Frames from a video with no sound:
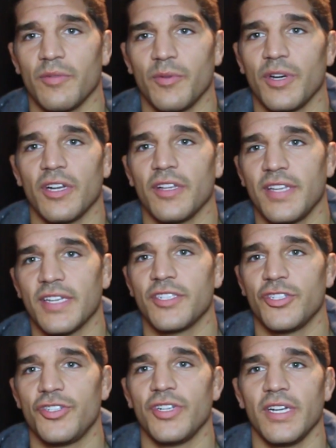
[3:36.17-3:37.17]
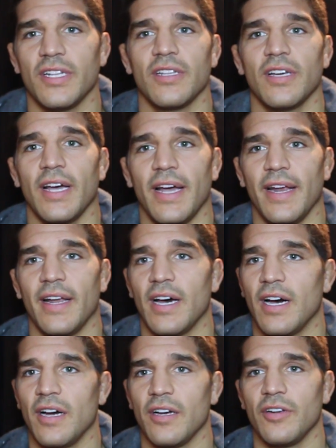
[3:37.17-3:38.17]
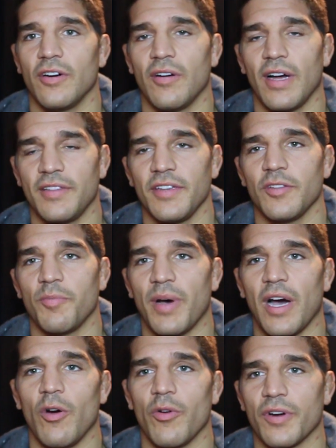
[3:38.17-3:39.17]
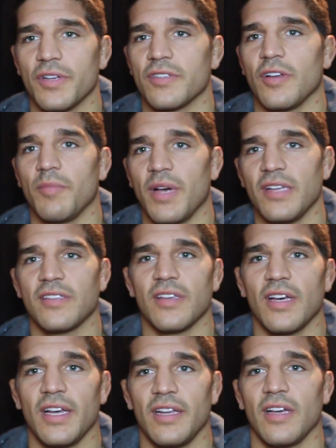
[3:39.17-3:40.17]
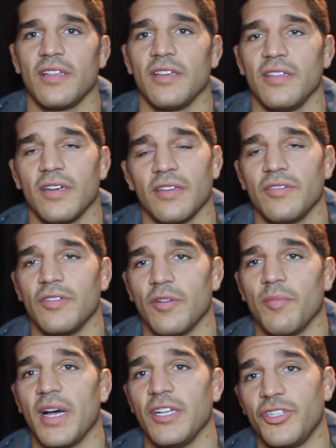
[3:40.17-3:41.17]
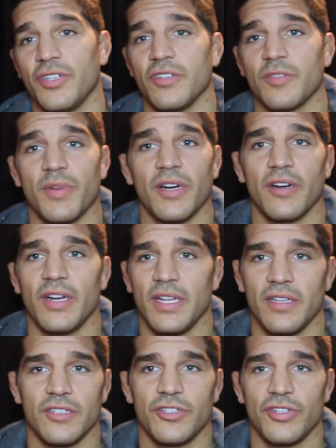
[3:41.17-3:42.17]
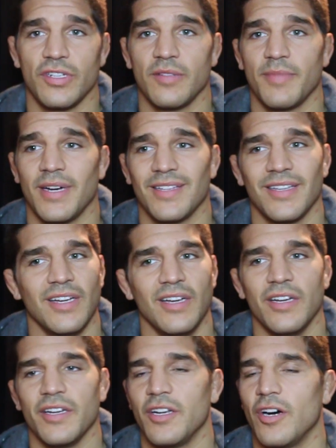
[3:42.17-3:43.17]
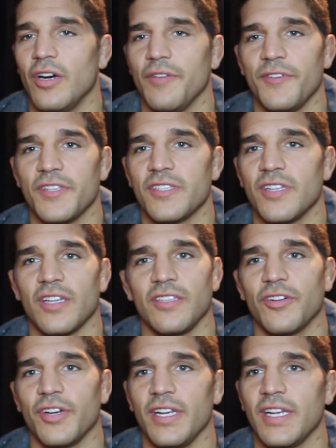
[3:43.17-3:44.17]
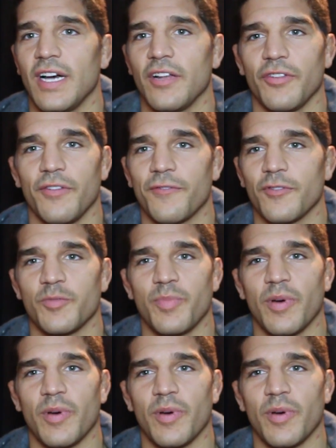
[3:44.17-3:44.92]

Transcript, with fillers: we're going to test his chin. And, uh, you know, I think the power is on my side. I think that, you know, my chin is better than his chin. But, you know, if he's not going down on the first